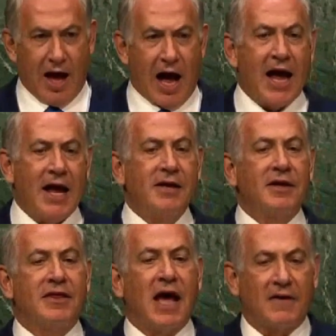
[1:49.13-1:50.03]
I
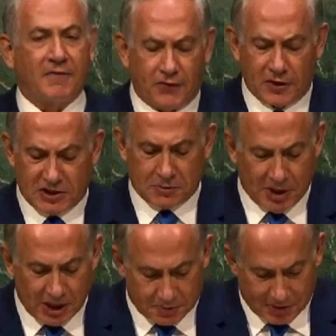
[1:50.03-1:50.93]
ended that first
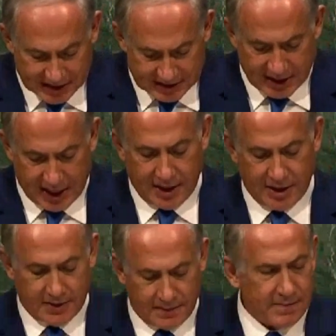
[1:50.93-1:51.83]
speech by
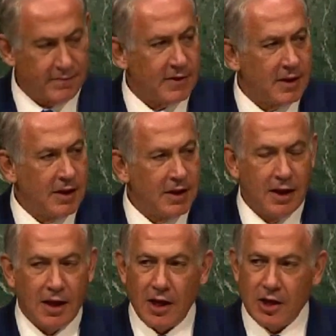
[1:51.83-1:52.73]
saying,
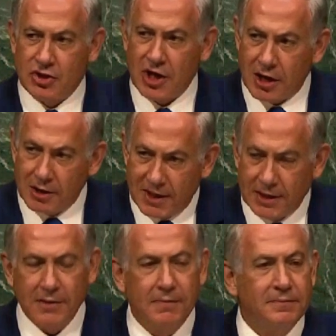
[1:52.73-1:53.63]

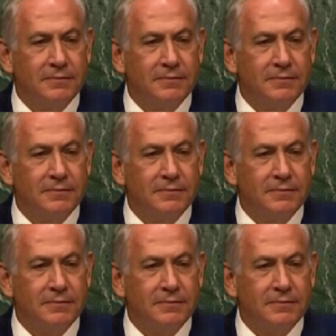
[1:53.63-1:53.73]
"Gentlemen,